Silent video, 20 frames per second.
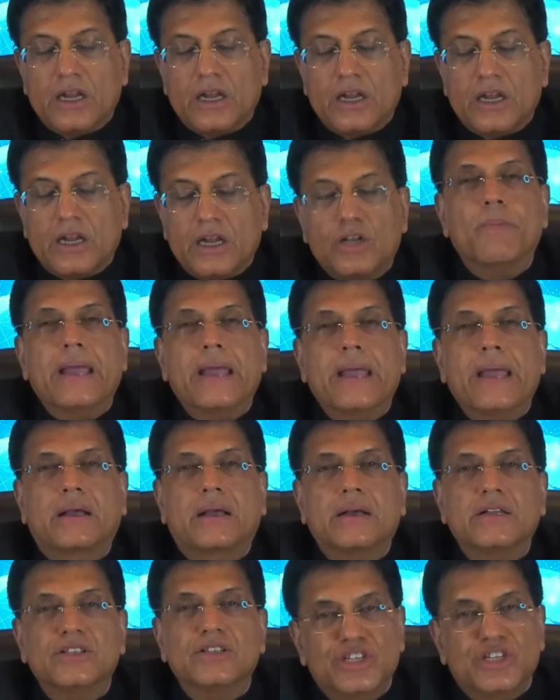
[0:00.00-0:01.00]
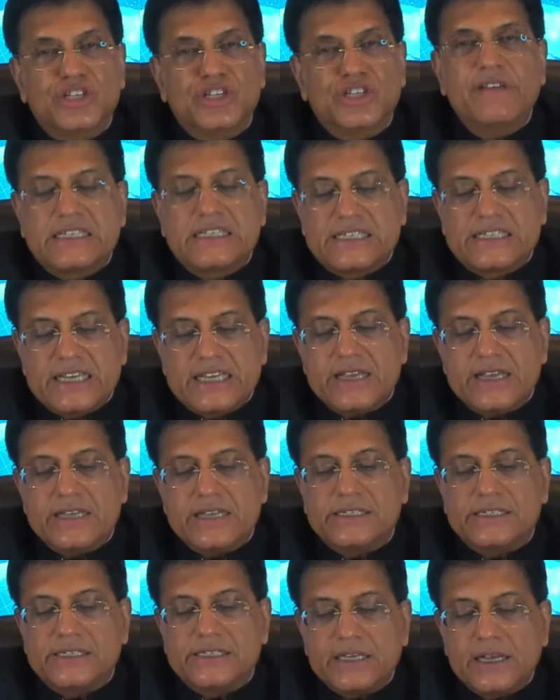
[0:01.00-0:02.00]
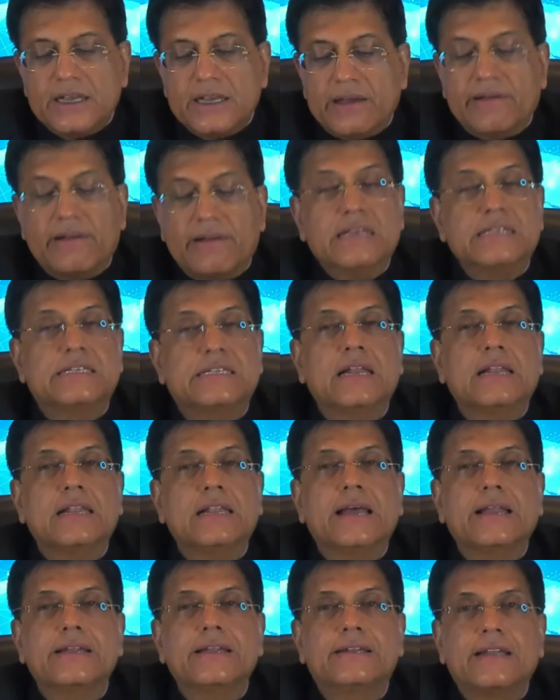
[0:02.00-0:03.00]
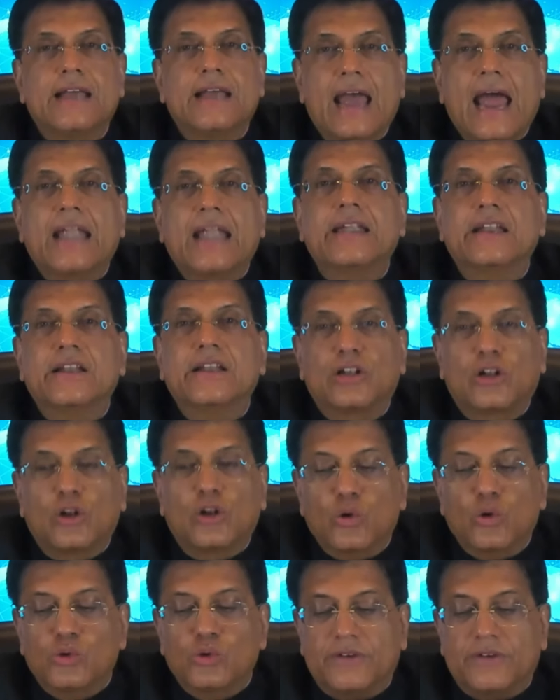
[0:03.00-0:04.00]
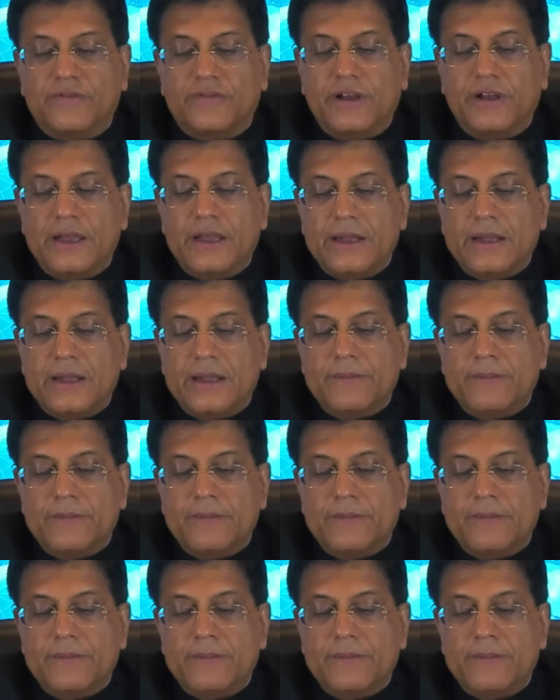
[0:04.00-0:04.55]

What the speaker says: to make GVCs resilient and inclusive.